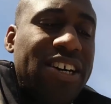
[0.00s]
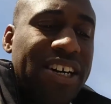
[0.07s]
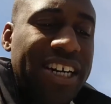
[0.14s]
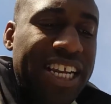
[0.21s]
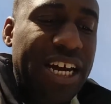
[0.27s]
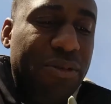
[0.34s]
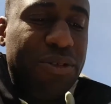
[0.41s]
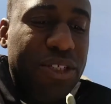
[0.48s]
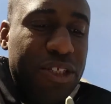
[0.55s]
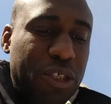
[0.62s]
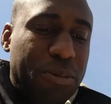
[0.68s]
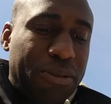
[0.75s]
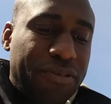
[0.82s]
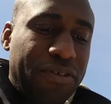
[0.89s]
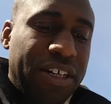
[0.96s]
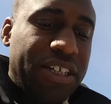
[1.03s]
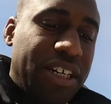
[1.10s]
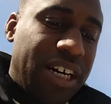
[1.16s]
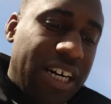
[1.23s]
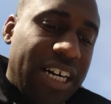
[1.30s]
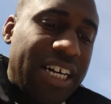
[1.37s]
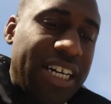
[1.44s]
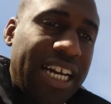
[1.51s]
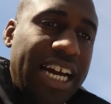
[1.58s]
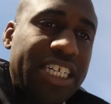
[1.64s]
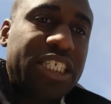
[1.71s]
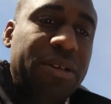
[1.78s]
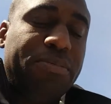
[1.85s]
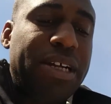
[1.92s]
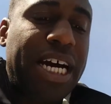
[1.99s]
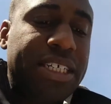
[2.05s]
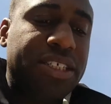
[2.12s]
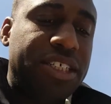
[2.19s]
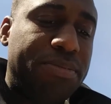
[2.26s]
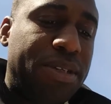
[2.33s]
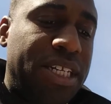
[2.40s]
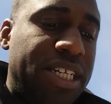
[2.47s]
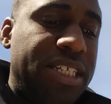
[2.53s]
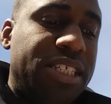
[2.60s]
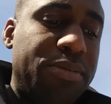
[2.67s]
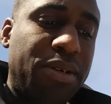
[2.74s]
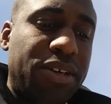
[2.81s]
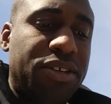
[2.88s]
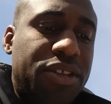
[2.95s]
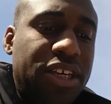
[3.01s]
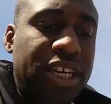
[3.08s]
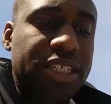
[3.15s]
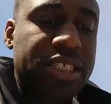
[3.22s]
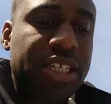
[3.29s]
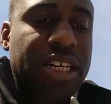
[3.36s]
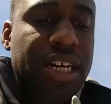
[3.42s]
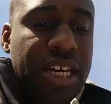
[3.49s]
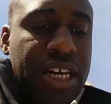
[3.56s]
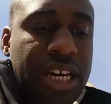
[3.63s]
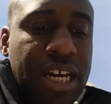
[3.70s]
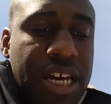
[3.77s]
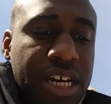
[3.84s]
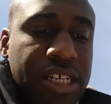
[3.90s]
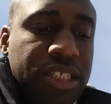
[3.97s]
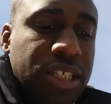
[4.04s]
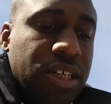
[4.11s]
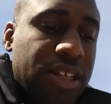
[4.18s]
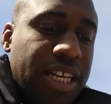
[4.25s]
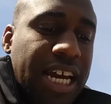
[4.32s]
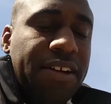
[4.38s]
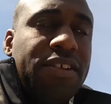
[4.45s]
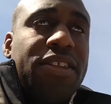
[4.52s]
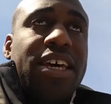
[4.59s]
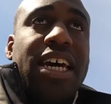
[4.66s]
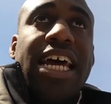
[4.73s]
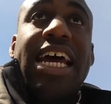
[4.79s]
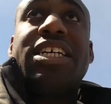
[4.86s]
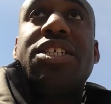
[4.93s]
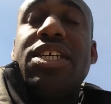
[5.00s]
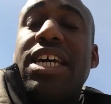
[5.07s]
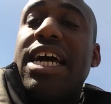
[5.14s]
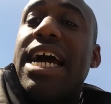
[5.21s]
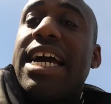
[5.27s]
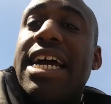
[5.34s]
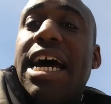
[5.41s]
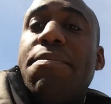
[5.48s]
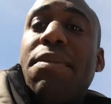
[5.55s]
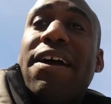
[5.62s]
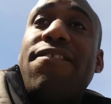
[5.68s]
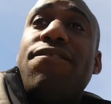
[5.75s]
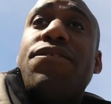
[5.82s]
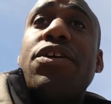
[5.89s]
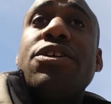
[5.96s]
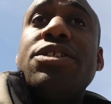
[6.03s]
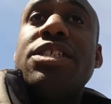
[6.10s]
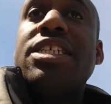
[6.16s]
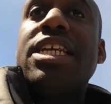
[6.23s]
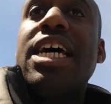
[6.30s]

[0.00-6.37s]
car. That was a super fun car. I actually plastic dipped it and did some other things. So then after that, actually, I got my first